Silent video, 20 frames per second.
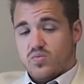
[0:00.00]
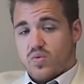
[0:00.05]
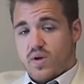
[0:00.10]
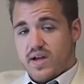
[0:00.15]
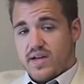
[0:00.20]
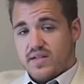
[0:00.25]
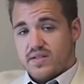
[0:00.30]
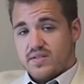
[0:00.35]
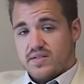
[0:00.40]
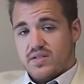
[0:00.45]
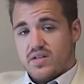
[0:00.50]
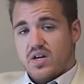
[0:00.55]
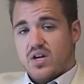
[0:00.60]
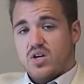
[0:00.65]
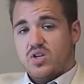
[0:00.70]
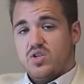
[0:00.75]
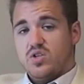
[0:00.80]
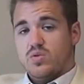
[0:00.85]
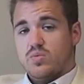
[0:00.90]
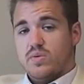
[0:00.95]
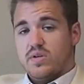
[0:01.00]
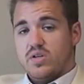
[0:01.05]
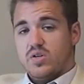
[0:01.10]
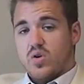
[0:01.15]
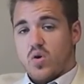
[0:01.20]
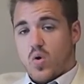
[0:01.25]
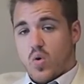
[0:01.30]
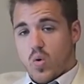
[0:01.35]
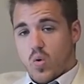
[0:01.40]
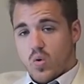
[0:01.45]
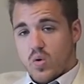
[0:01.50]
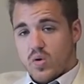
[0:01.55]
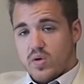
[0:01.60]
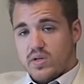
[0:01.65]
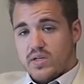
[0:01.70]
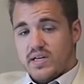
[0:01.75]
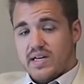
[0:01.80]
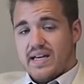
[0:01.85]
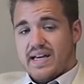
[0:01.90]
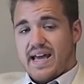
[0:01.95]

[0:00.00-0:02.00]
rights to record